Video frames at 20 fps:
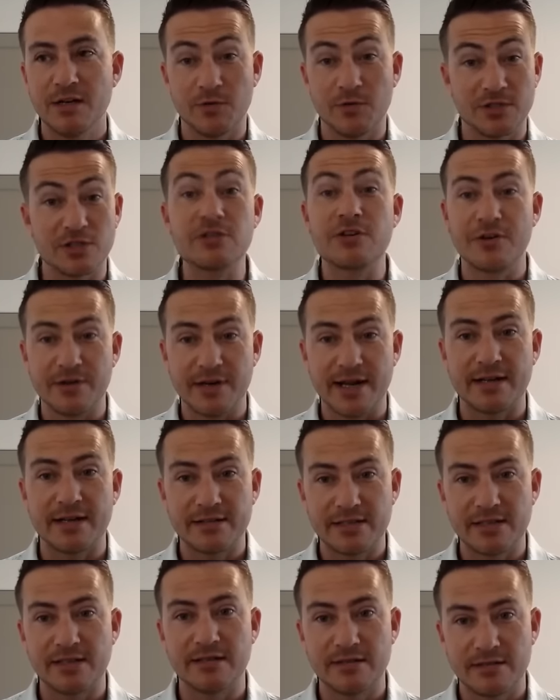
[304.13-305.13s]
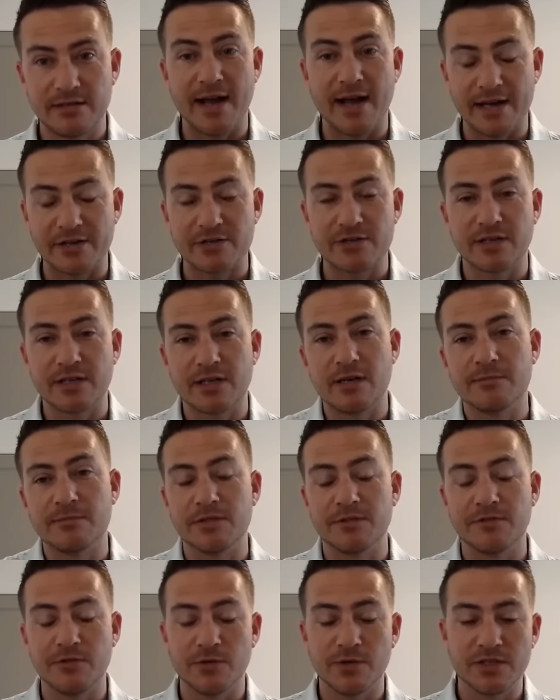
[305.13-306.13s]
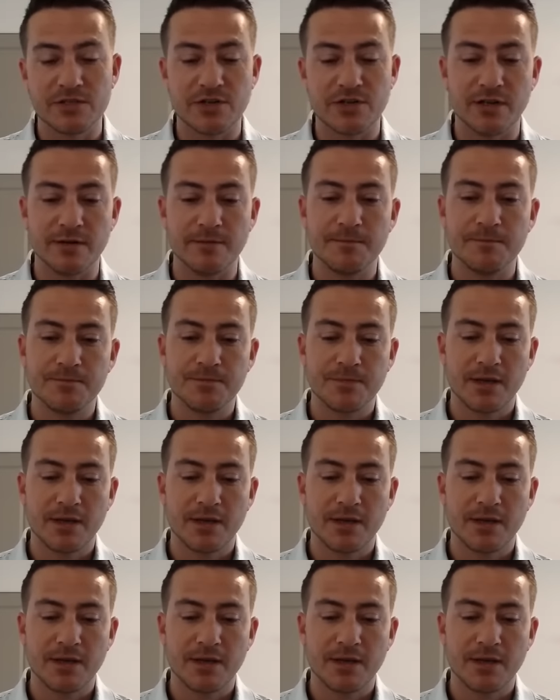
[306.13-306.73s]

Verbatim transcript: which turned out to actually come to fruition.